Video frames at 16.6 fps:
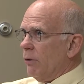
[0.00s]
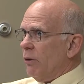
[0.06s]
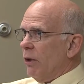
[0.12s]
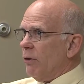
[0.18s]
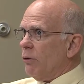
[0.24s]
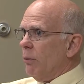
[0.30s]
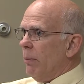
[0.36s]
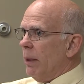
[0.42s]

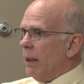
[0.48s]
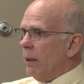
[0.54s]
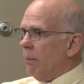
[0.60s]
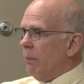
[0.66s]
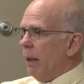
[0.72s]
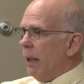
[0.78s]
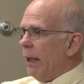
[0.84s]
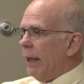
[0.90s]

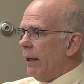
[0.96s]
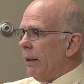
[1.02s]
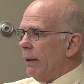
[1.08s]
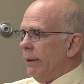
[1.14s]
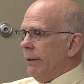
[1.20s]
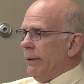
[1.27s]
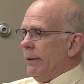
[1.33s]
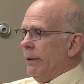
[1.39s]
estimated by
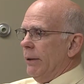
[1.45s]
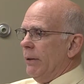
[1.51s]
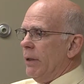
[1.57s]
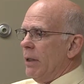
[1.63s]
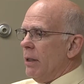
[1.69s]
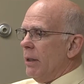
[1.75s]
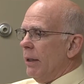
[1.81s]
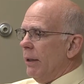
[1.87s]

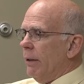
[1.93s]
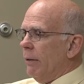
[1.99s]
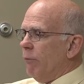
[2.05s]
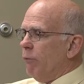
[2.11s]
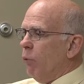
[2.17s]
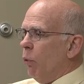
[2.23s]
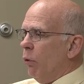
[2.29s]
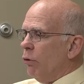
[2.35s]
the
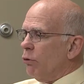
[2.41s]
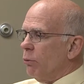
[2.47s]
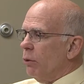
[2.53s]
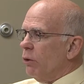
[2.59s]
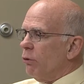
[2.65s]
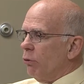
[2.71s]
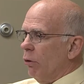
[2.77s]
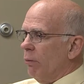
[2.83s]

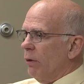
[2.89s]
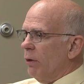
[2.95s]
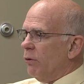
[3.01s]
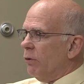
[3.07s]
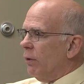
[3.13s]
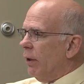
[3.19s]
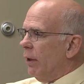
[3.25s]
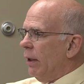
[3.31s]
Forestry
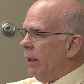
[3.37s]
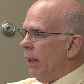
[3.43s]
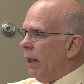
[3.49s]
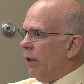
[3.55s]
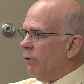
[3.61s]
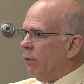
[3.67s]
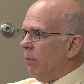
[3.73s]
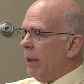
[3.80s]
Service
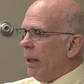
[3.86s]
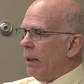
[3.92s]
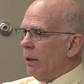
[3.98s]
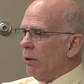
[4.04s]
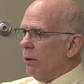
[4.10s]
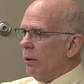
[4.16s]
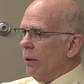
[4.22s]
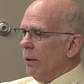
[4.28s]

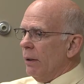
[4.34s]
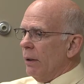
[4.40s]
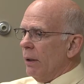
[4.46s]
estimating